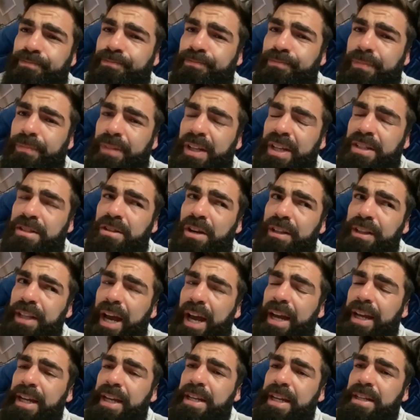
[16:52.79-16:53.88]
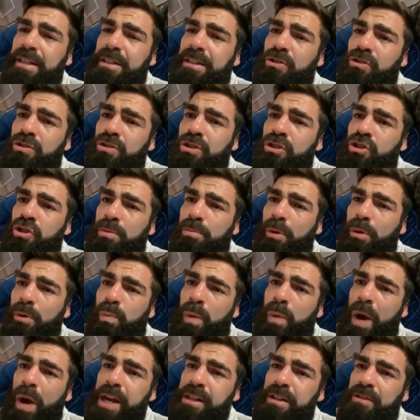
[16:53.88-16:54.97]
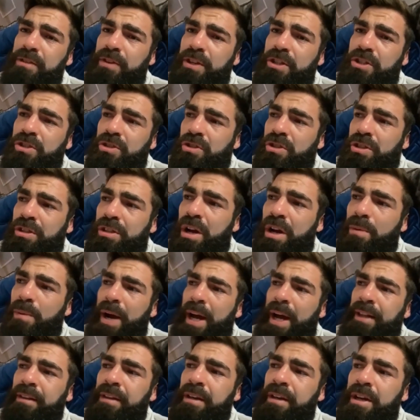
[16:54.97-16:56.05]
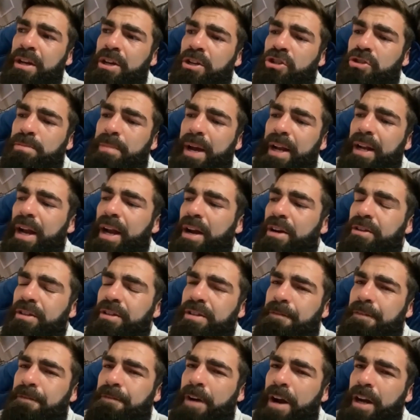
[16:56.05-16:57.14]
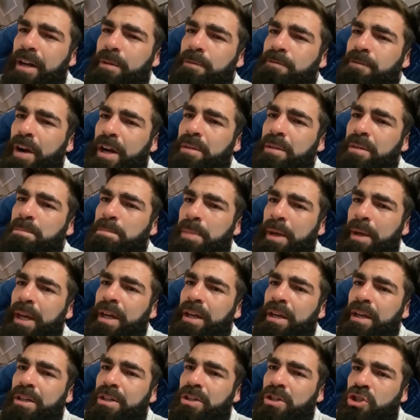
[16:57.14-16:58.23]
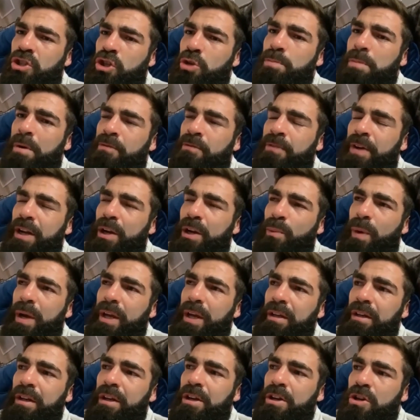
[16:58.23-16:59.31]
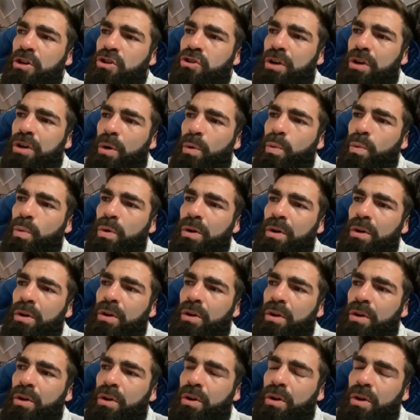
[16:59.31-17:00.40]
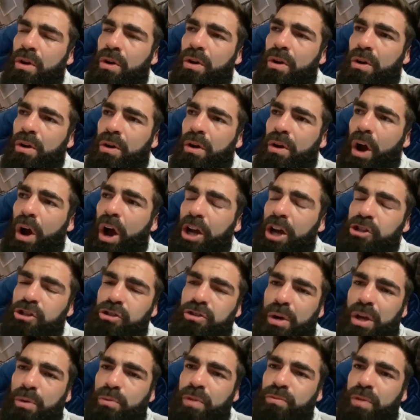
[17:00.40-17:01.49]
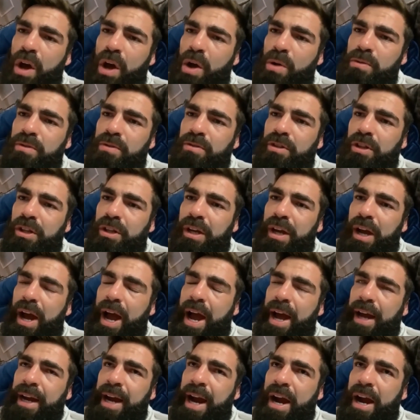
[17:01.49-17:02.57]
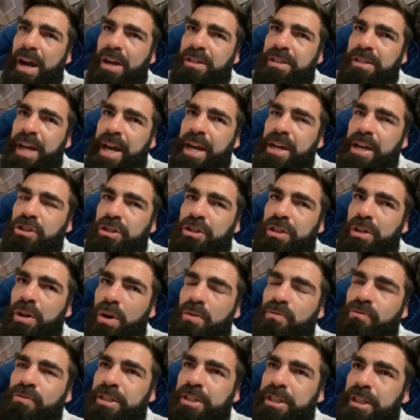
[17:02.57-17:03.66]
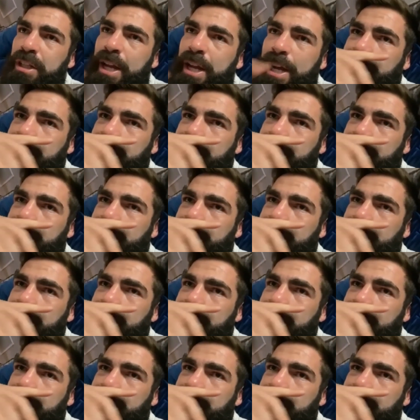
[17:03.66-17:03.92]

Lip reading: it's not that easy just to jump up weight divisions, you know. And Jamel Herring is a very, very big super featherweight. So I just don't know. Like at Carl's age, I don't know if he still has